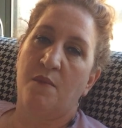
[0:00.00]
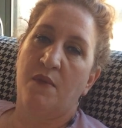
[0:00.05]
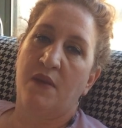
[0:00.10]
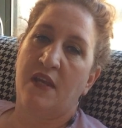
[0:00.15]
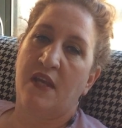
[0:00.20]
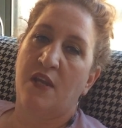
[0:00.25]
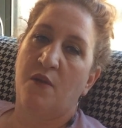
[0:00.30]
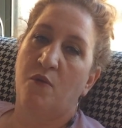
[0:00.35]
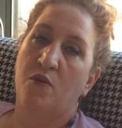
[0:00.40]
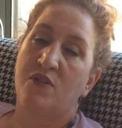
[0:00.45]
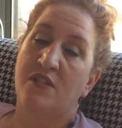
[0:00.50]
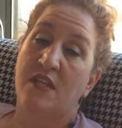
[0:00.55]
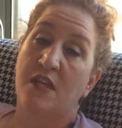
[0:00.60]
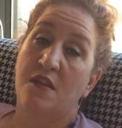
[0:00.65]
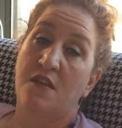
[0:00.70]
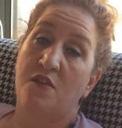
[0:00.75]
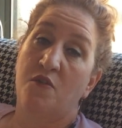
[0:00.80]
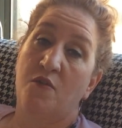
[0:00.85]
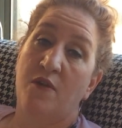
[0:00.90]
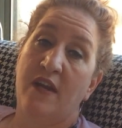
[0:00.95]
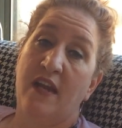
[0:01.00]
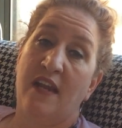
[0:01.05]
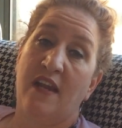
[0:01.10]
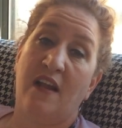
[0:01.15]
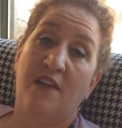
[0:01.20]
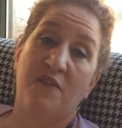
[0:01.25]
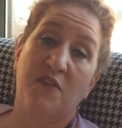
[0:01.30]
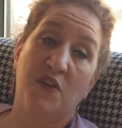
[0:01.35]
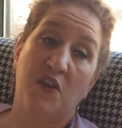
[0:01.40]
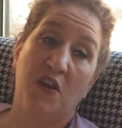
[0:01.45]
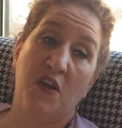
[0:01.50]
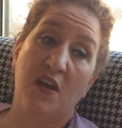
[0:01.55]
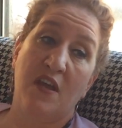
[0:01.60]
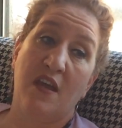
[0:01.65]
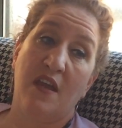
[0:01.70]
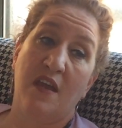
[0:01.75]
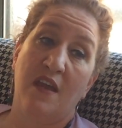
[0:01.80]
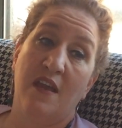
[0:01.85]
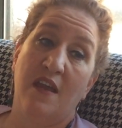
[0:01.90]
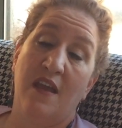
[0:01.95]
I'm going to get a rotisserie and I'll have to
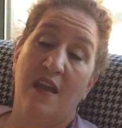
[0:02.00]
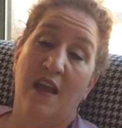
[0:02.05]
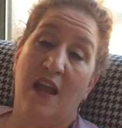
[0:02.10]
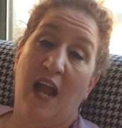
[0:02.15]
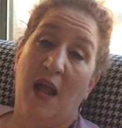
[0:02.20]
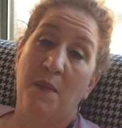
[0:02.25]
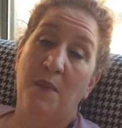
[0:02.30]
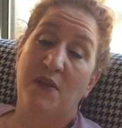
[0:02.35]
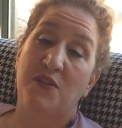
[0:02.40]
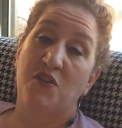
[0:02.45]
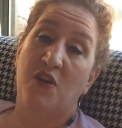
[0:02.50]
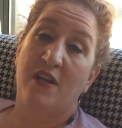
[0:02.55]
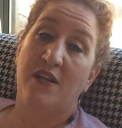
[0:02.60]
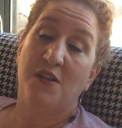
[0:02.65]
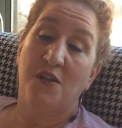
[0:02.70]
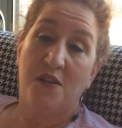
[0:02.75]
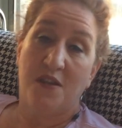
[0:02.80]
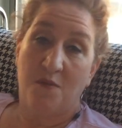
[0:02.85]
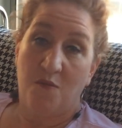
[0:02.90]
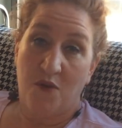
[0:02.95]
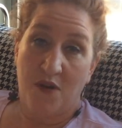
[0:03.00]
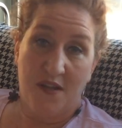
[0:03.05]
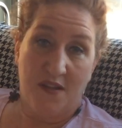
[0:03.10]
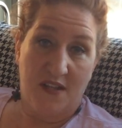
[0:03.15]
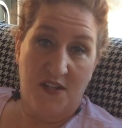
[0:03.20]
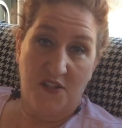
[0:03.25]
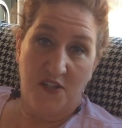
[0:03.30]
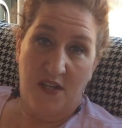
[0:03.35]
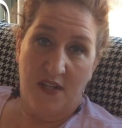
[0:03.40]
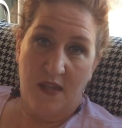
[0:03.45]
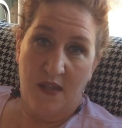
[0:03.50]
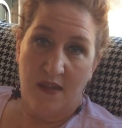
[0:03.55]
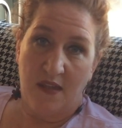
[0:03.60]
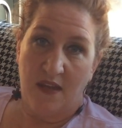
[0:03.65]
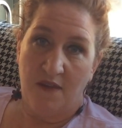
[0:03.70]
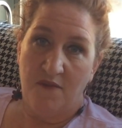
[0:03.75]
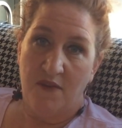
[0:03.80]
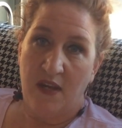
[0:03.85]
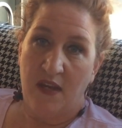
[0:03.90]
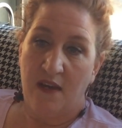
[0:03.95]
cook, I might try to do some more stitching this
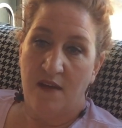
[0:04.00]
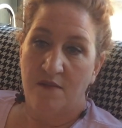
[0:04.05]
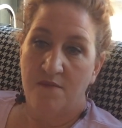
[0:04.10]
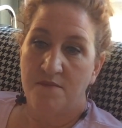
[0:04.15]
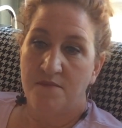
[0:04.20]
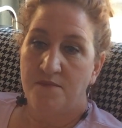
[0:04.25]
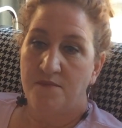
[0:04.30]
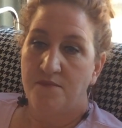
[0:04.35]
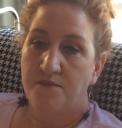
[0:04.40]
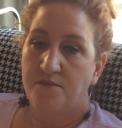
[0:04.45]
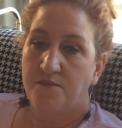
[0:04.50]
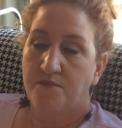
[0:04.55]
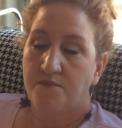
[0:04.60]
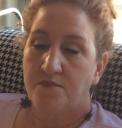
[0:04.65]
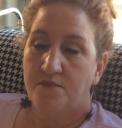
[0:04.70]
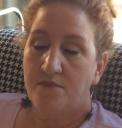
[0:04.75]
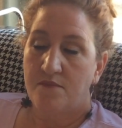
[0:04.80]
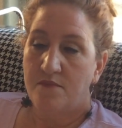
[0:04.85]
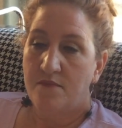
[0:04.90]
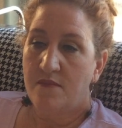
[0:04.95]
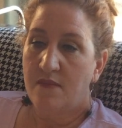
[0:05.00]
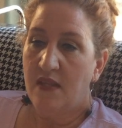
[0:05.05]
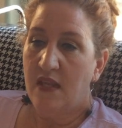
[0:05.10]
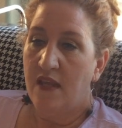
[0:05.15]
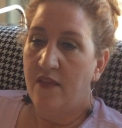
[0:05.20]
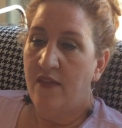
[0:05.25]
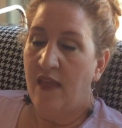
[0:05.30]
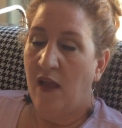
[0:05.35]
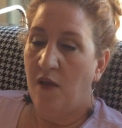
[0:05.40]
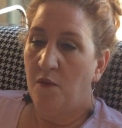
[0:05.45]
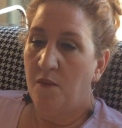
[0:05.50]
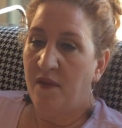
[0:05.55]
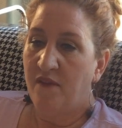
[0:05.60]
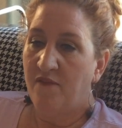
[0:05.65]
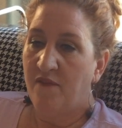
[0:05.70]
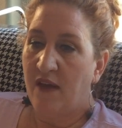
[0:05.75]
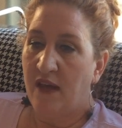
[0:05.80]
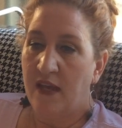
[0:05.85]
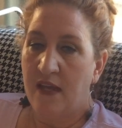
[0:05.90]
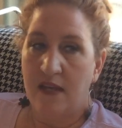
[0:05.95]
evening. That will be
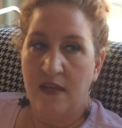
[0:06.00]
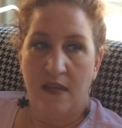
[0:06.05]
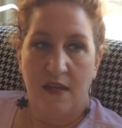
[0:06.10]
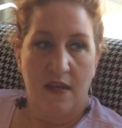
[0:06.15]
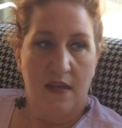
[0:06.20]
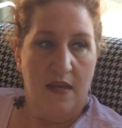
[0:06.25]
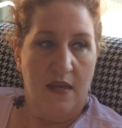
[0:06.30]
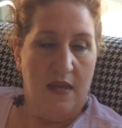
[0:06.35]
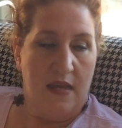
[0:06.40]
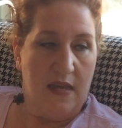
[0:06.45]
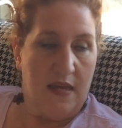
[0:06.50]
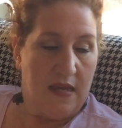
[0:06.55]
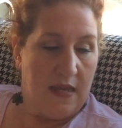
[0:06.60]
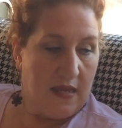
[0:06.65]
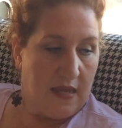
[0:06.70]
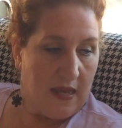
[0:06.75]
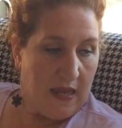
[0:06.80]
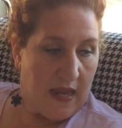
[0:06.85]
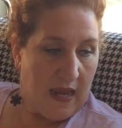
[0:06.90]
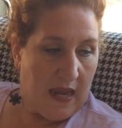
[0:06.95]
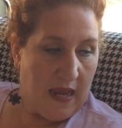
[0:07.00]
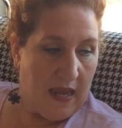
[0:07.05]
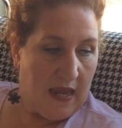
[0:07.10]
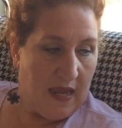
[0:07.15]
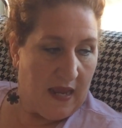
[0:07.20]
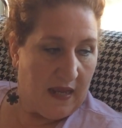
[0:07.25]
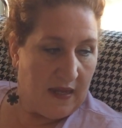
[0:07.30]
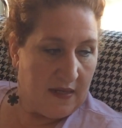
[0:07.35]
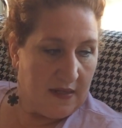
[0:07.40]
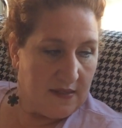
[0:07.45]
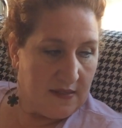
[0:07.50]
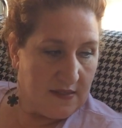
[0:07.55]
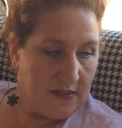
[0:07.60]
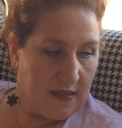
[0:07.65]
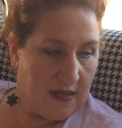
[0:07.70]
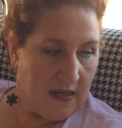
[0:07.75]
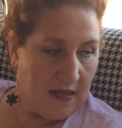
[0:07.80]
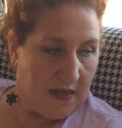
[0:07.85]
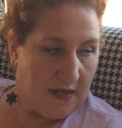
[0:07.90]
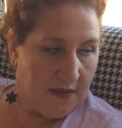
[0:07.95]
fun. And
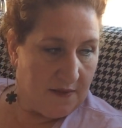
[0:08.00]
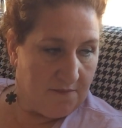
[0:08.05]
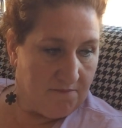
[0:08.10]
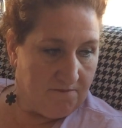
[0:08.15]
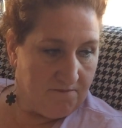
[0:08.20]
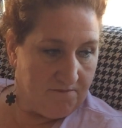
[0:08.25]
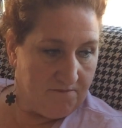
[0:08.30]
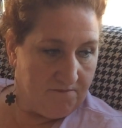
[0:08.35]
I